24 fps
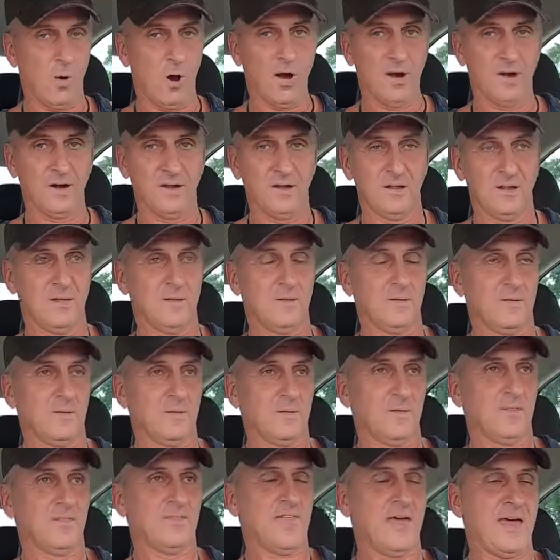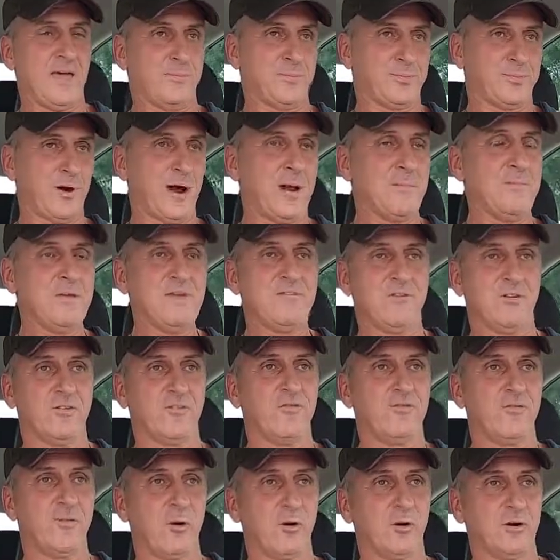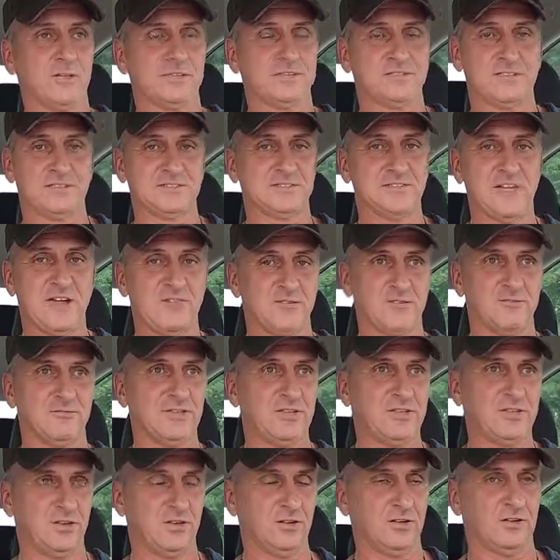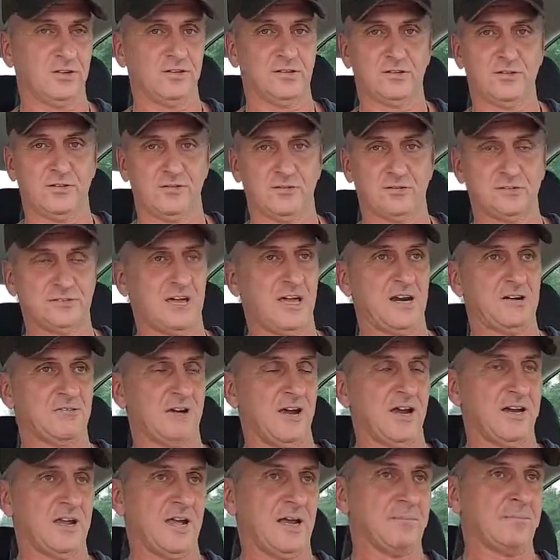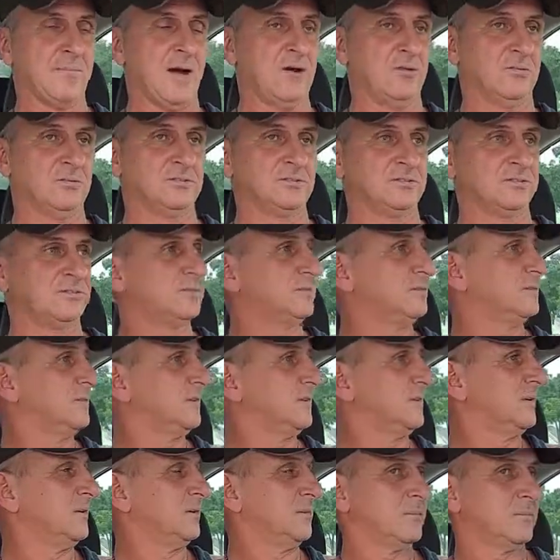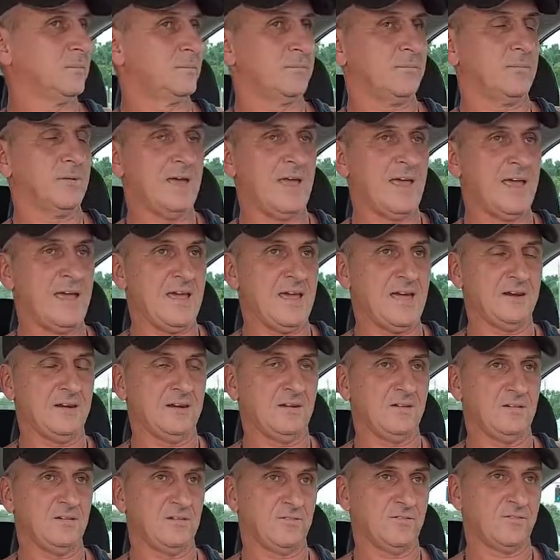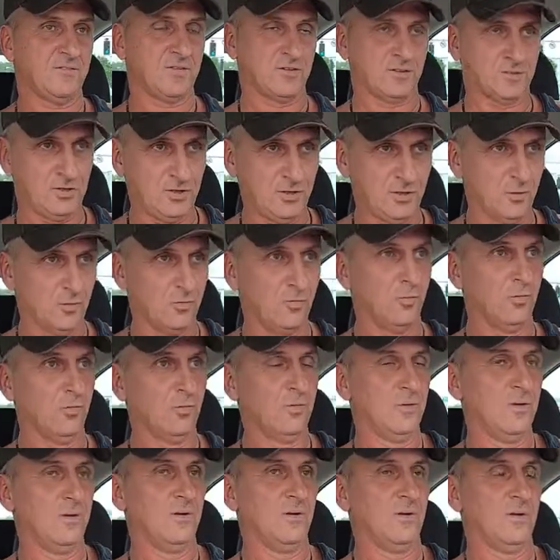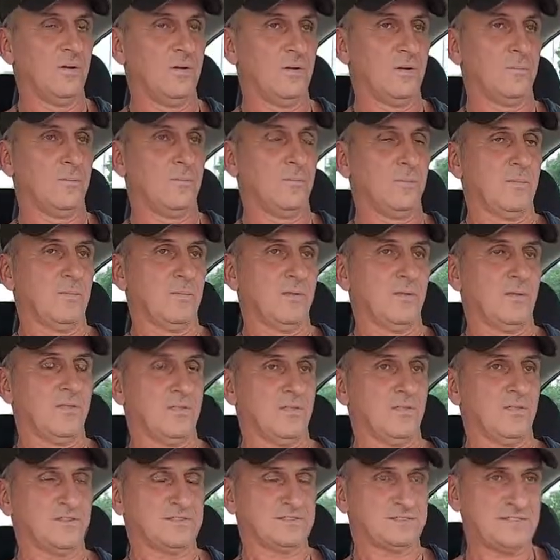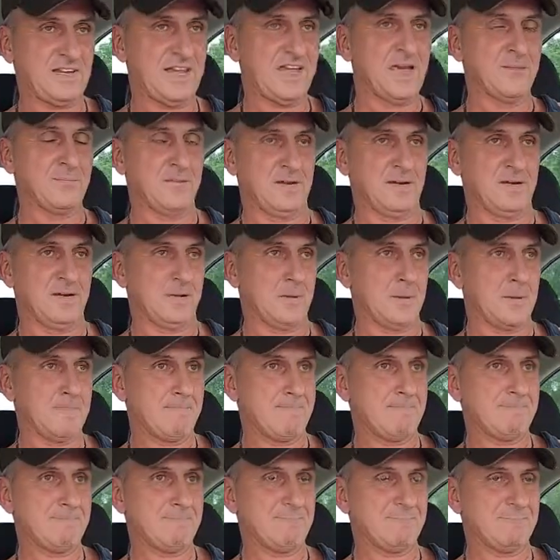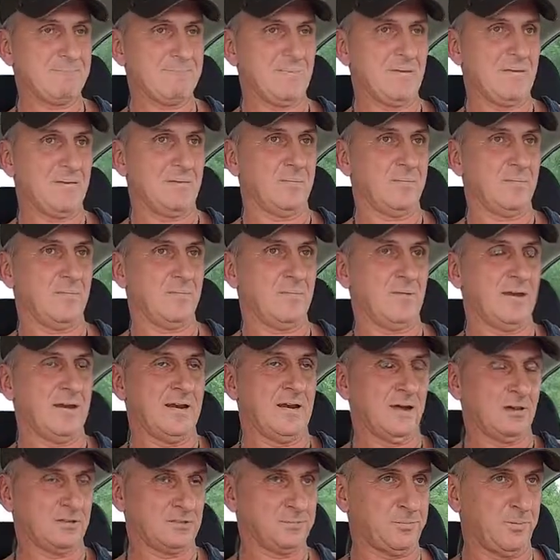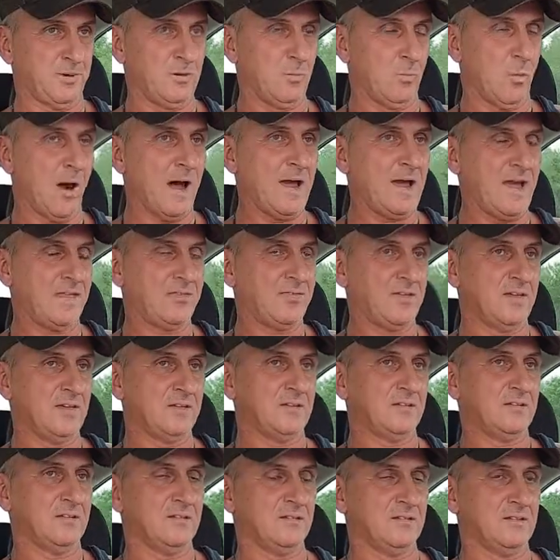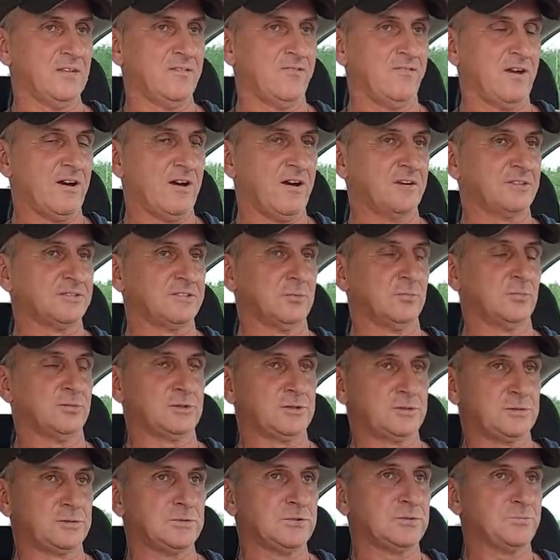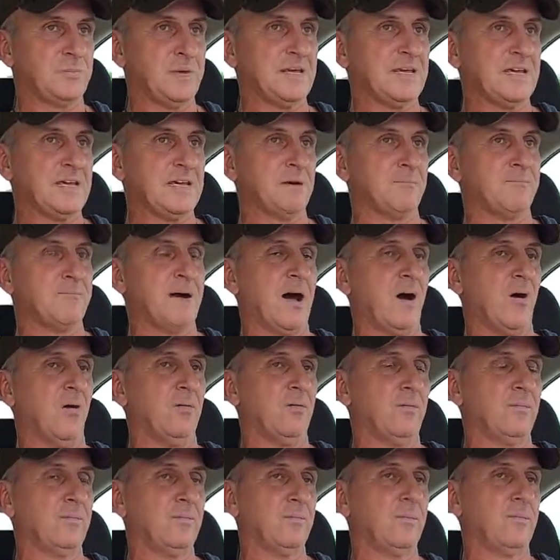one, that primeval forest has never returned to those Adirondack Mountains. And for two, the salmon, and I'll explain why I think Leif Erikson was speaking about